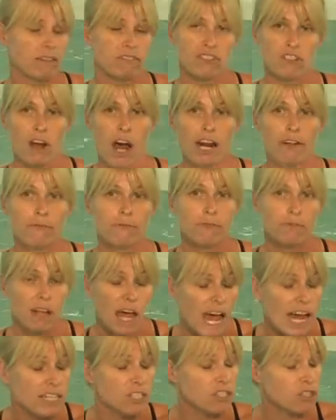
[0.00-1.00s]
It's not a
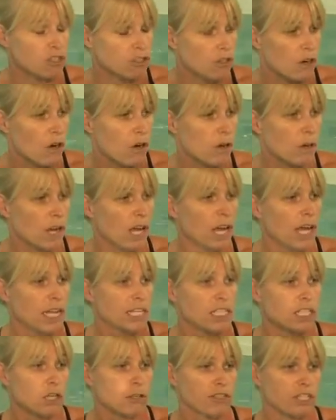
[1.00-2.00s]
flat stroke,
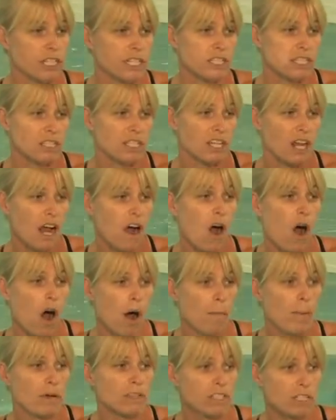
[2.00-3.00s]
so she's
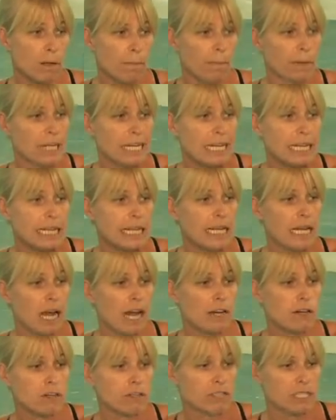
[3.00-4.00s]
almost completely
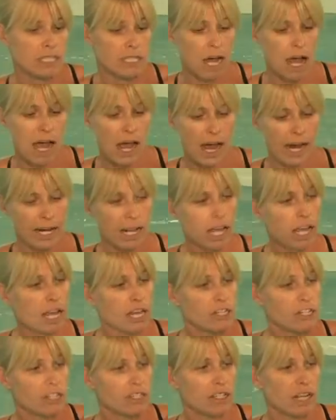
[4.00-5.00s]
on her side.
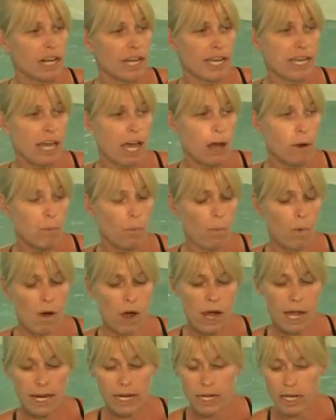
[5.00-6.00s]
She's gonna count
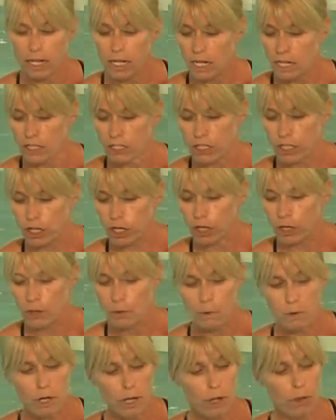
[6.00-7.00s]

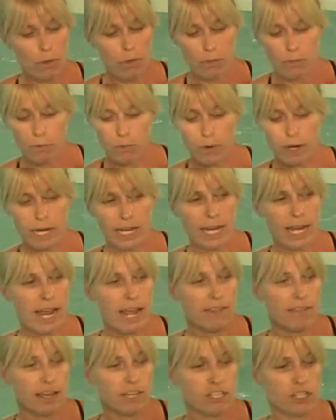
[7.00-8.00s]
1-2-3,
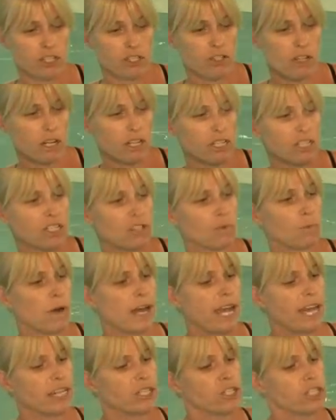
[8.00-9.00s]
and then she's gonna
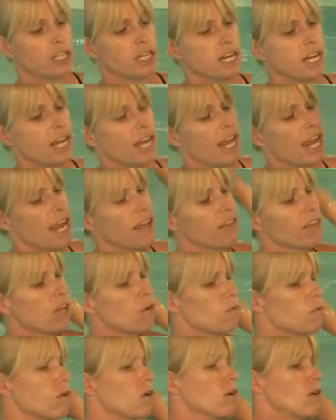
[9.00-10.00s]
switch, and
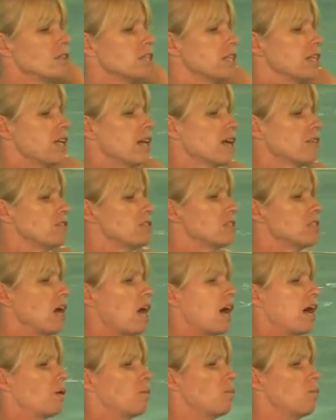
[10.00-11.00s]
then roll to the other
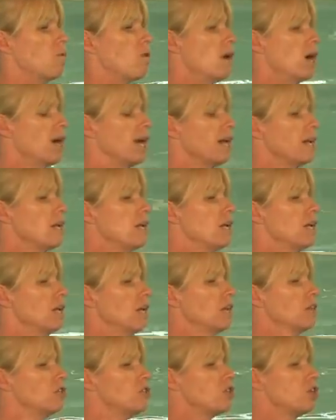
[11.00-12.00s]
side.
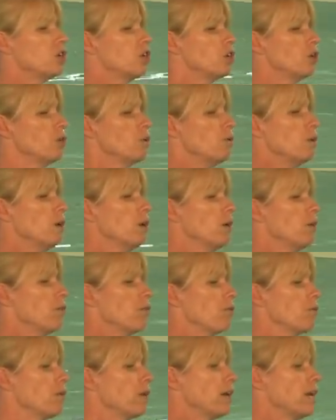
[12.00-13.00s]

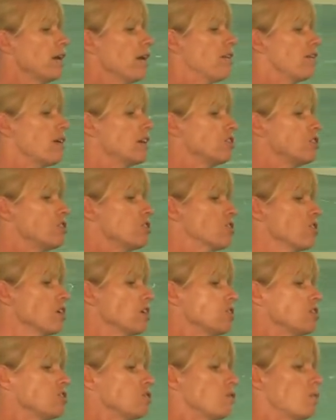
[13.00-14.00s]
1-2-3, and then she's
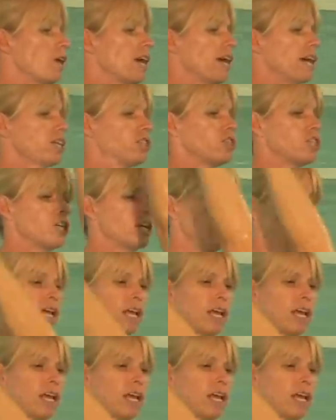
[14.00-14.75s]
gonna switch,